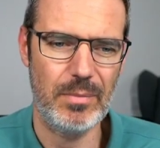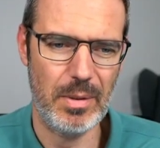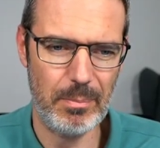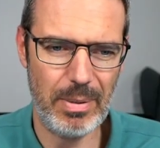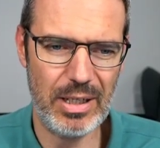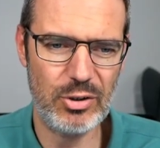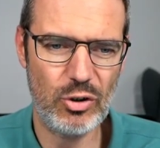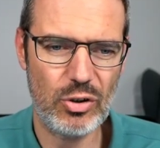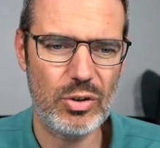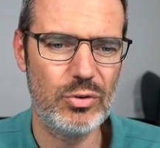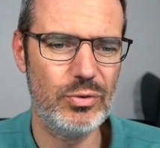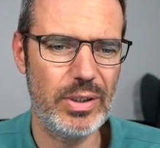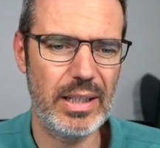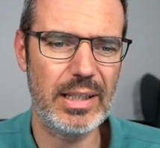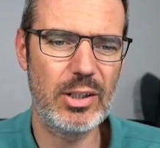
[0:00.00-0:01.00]
Bedrock,
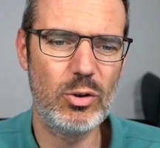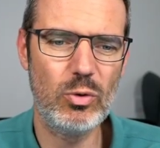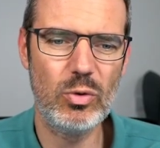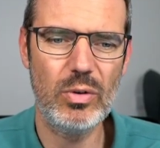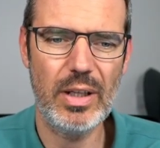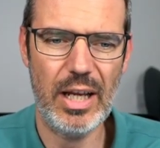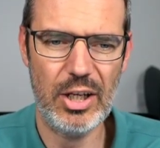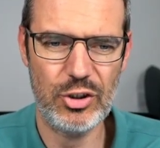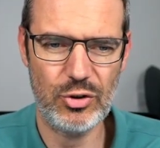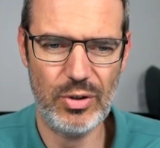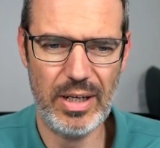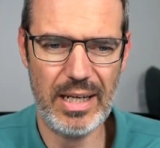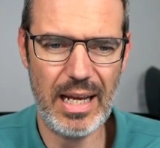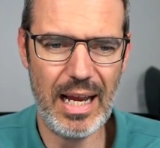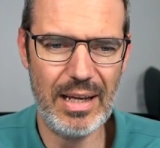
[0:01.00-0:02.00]
really cool.
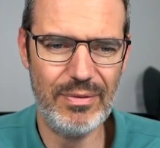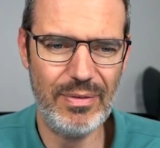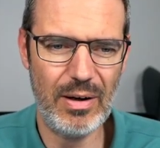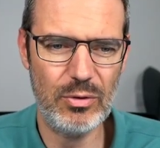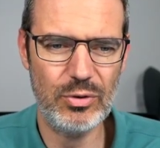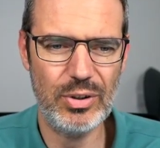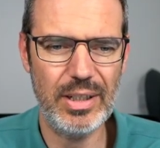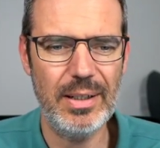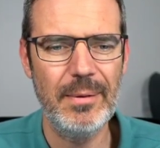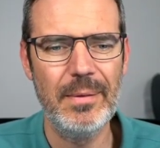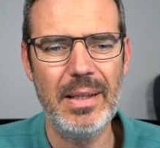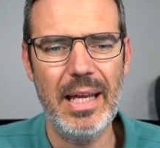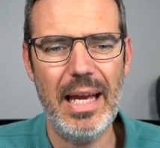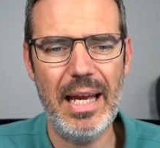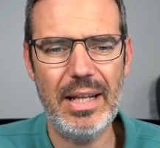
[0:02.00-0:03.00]
Azure AI Foundry
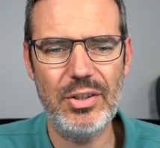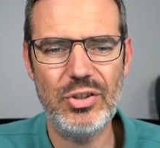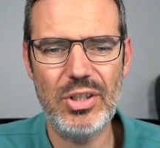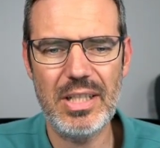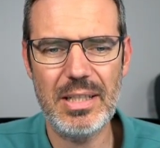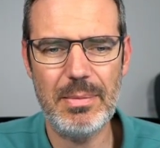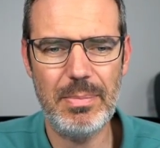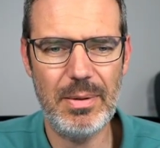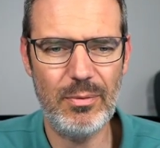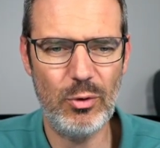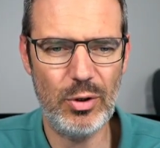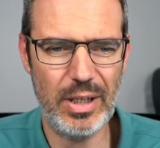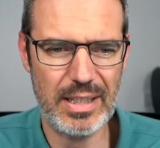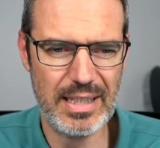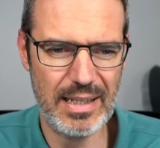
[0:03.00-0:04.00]
and GCP
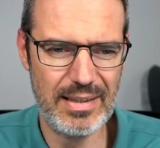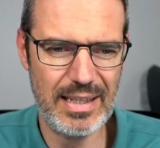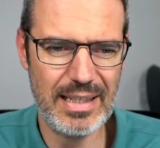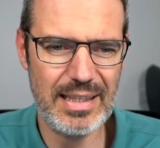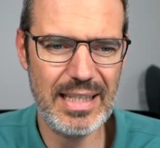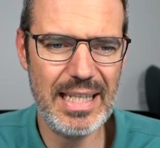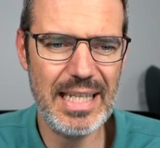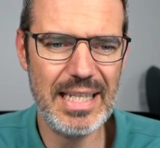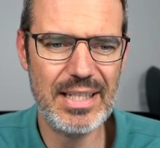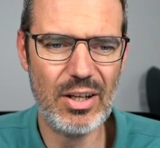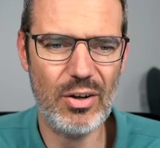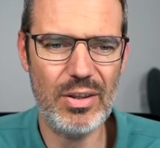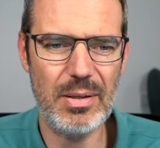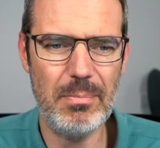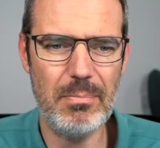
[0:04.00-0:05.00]
Vertex. I think these
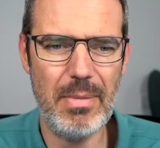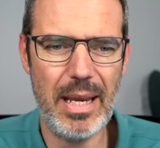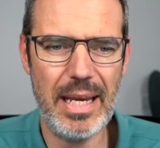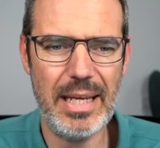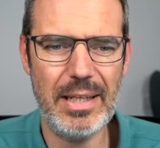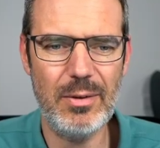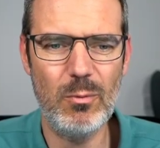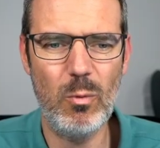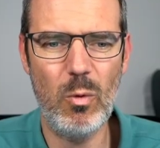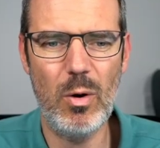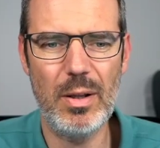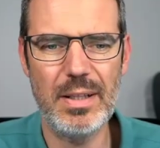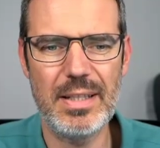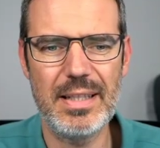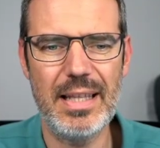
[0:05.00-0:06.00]
are the main
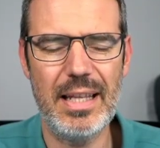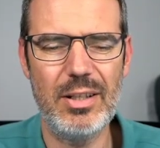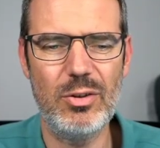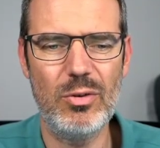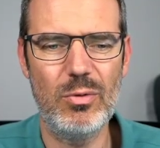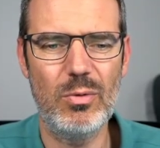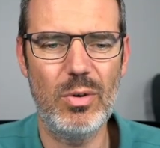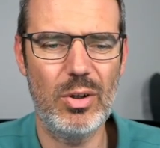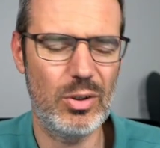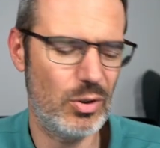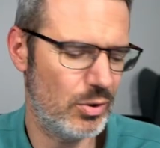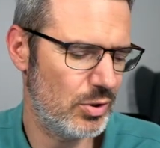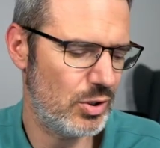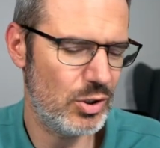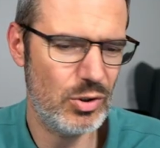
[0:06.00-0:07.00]
ones that you are
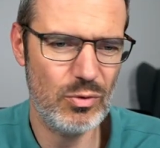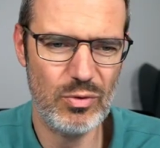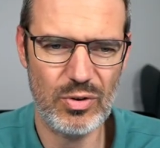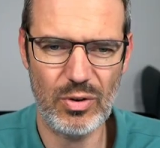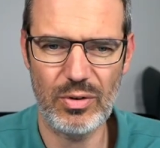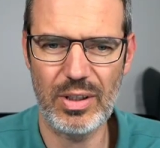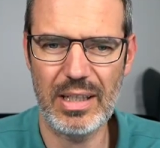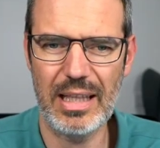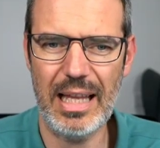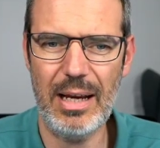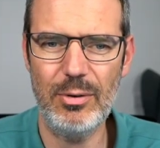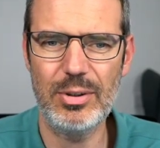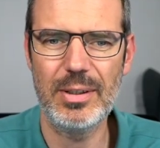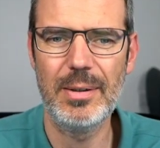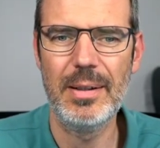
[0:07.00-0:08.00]
going to use on the
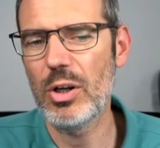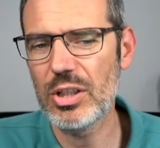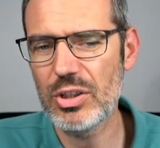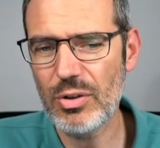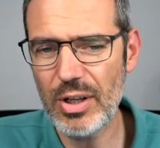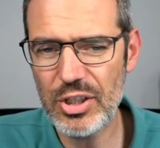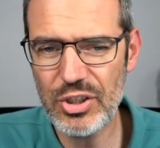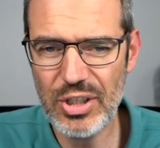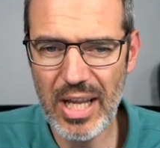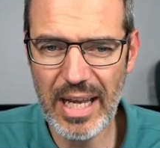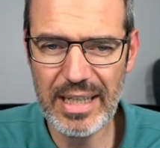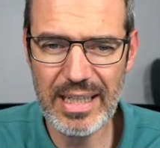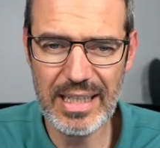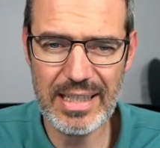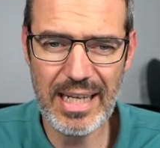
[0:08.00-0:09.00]
cloud. Orchestration,
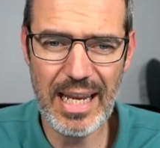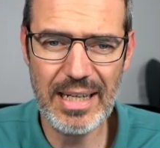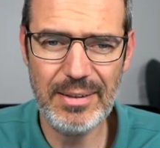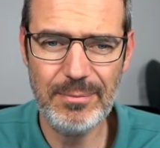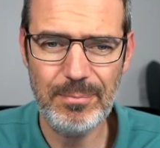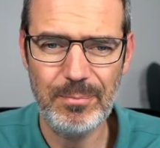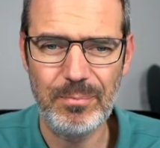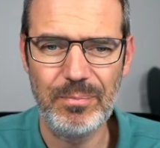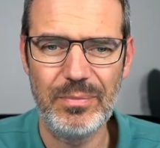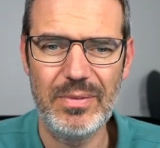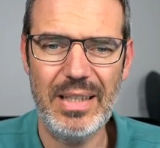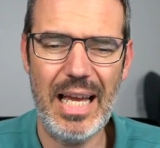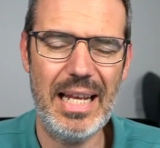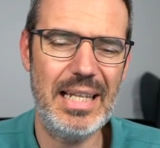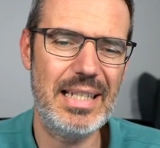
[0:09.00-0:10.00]
N8N,
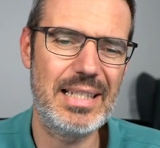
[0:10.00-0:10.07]
that